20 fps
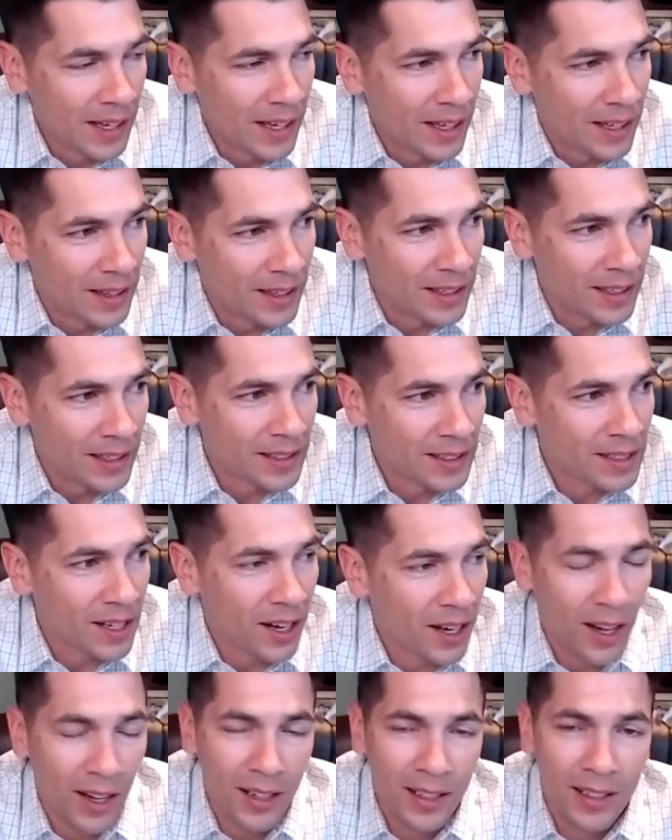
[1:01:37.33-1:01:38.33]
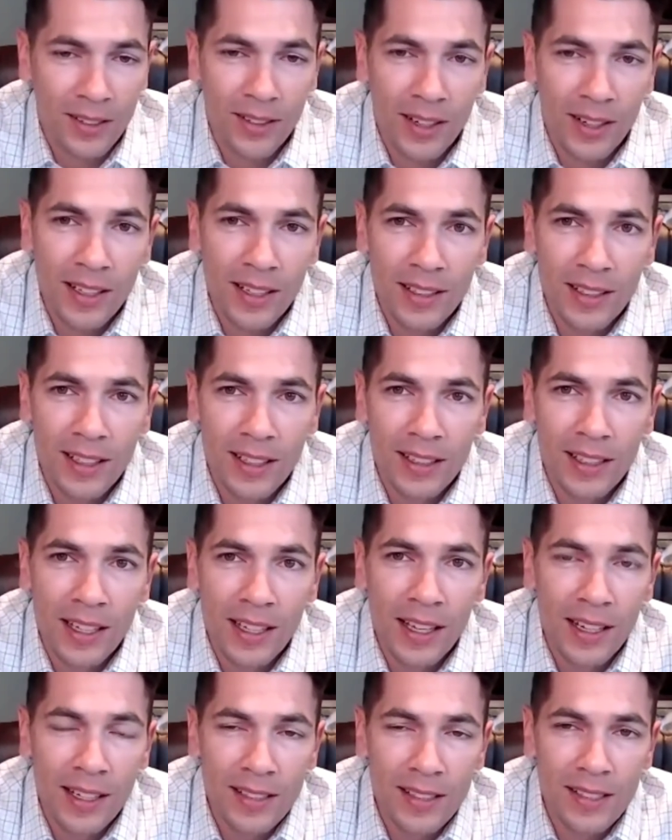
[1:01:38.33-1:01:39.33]
the stock, right,
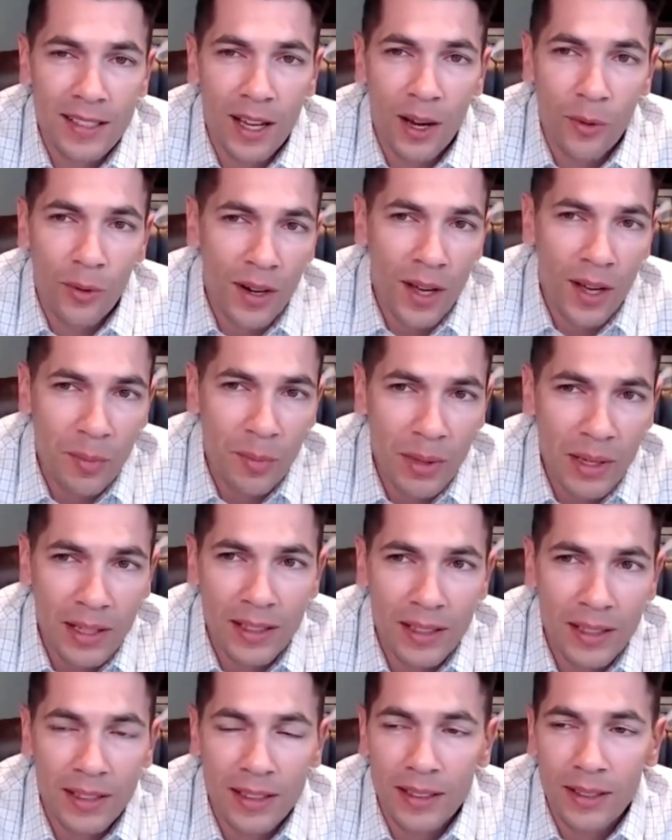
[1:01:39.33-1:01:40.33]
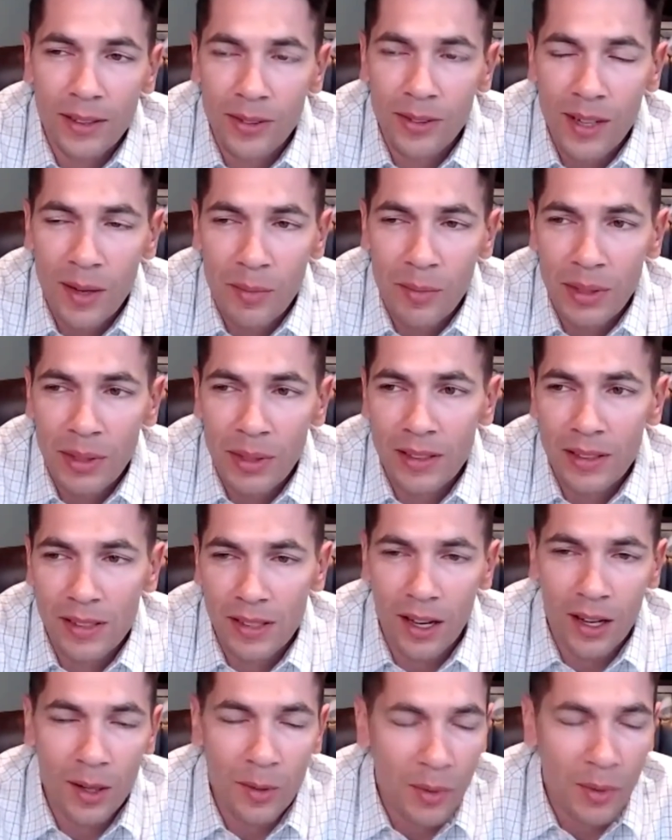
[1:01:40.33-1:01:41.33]
again, is we're not big
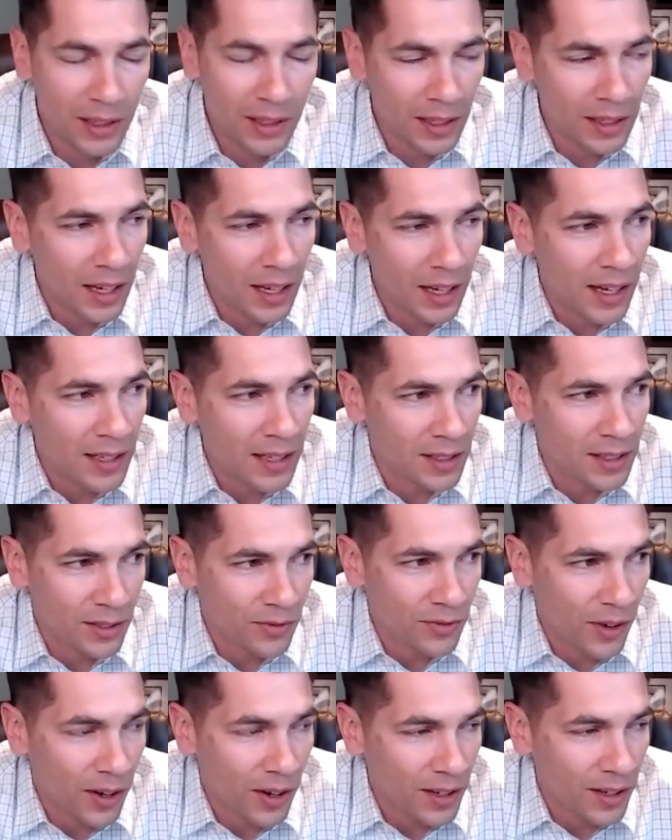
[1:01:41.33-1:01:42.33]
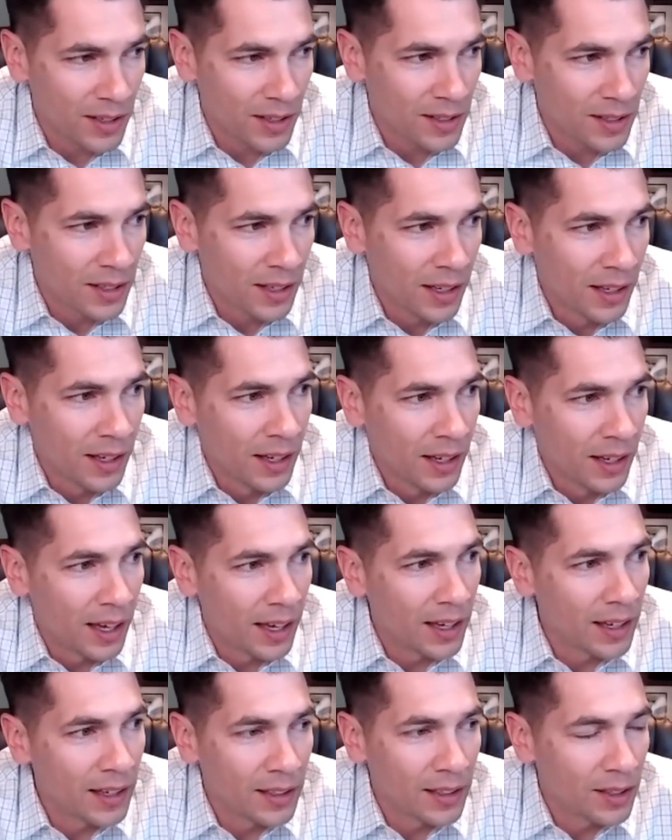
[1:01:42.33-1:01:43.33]
stock market guys as far as,
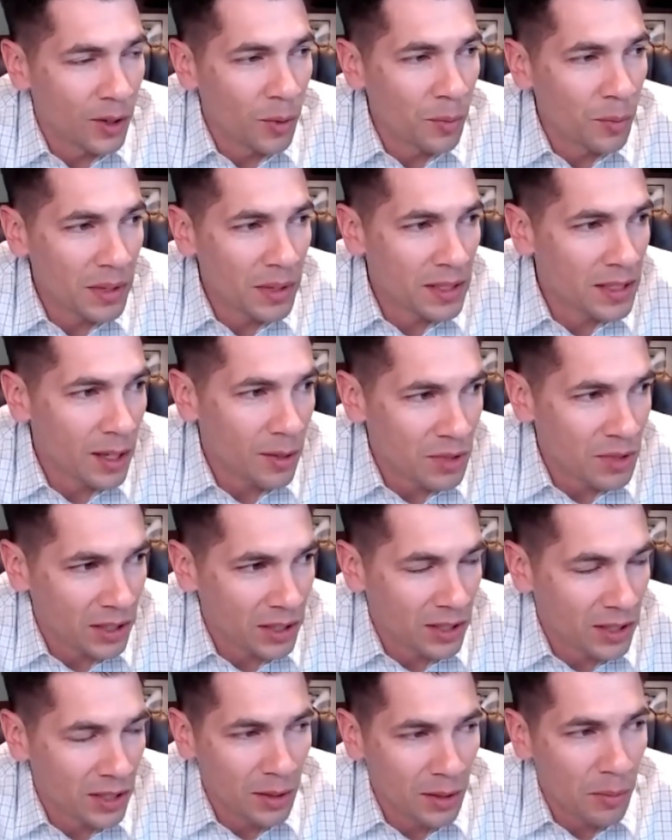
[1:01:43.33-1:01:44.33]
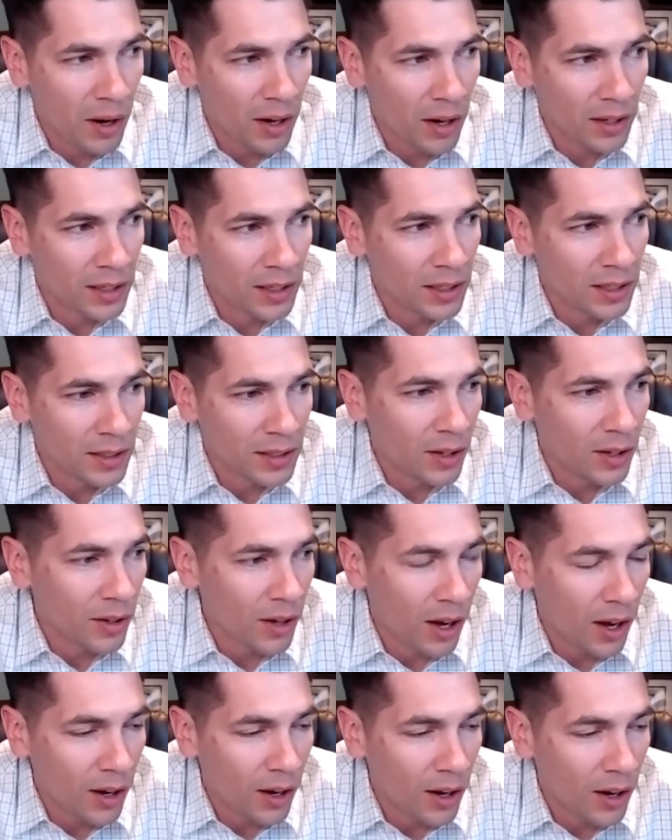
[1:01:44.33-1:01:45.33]
hey, don't be subject to the market.
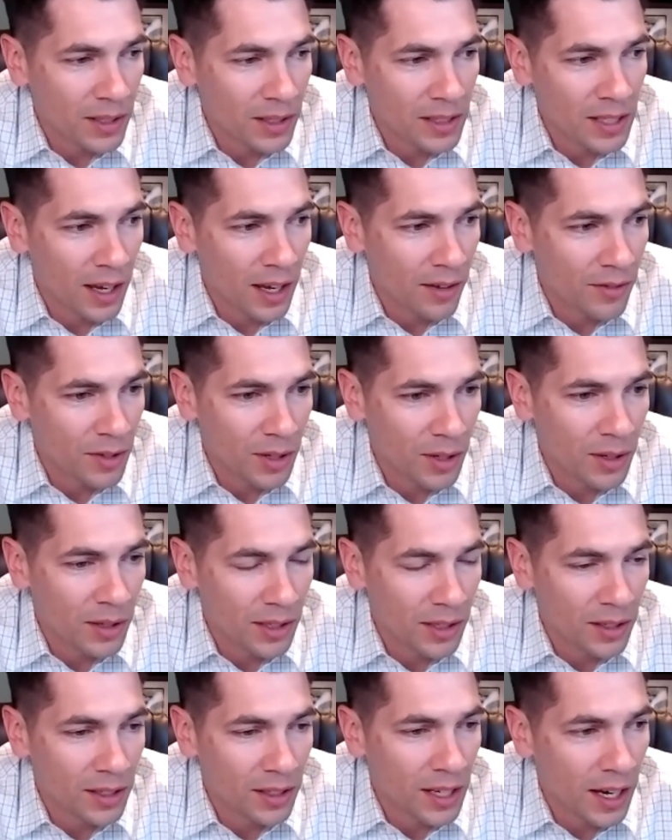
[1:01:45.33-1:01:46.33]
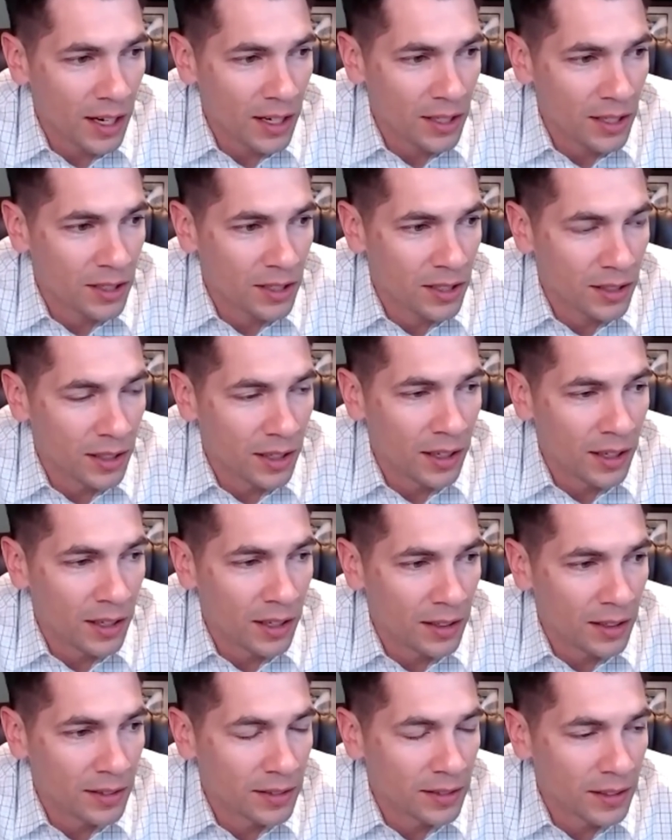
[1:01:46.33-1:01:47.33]
Don't always have your cash
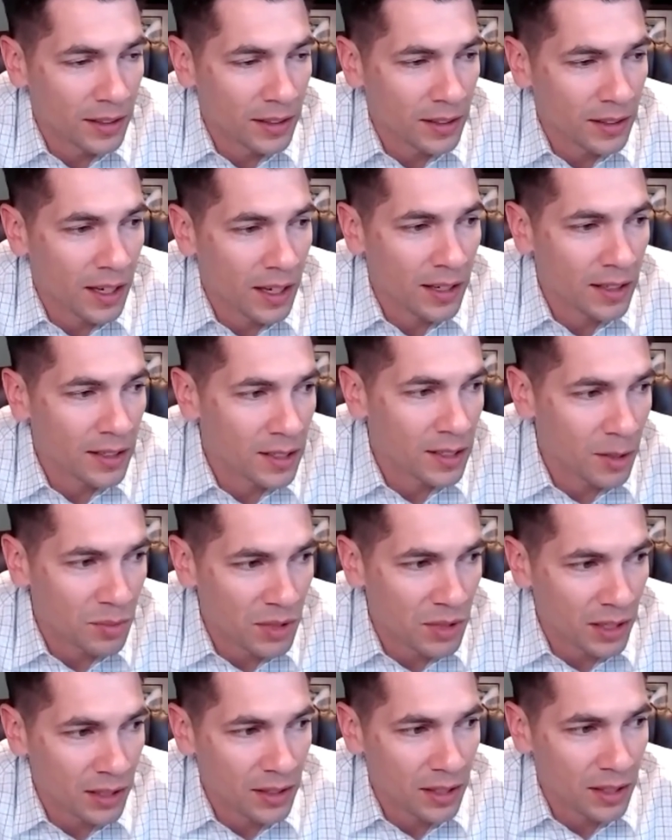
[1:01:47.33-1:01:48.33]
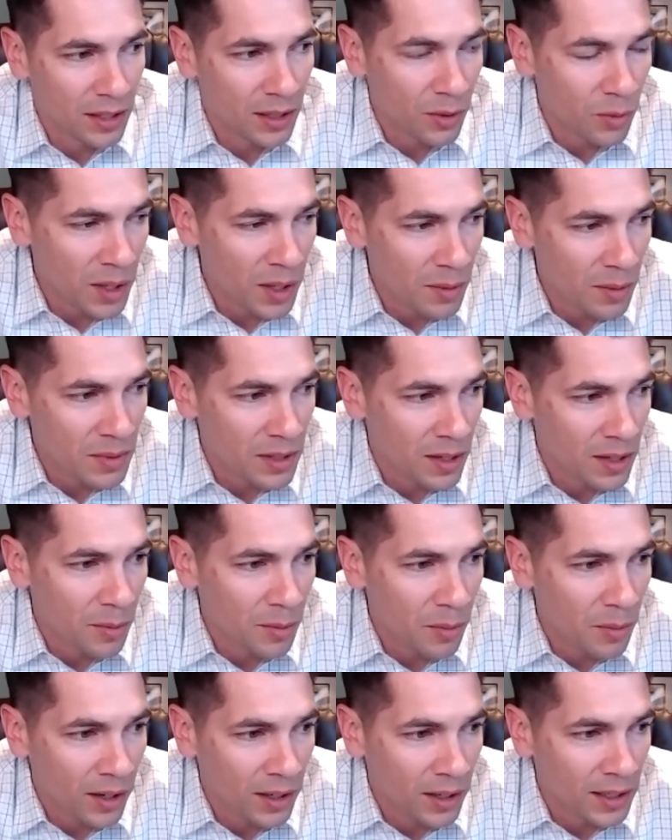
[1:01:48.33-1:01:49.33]
kind of subject to the whims of
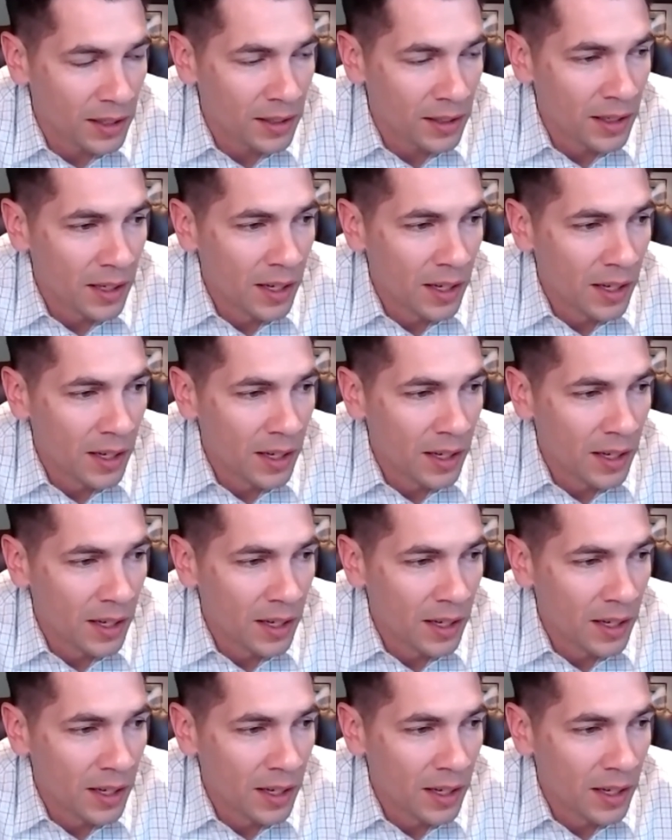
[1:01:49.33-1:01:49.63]
the market.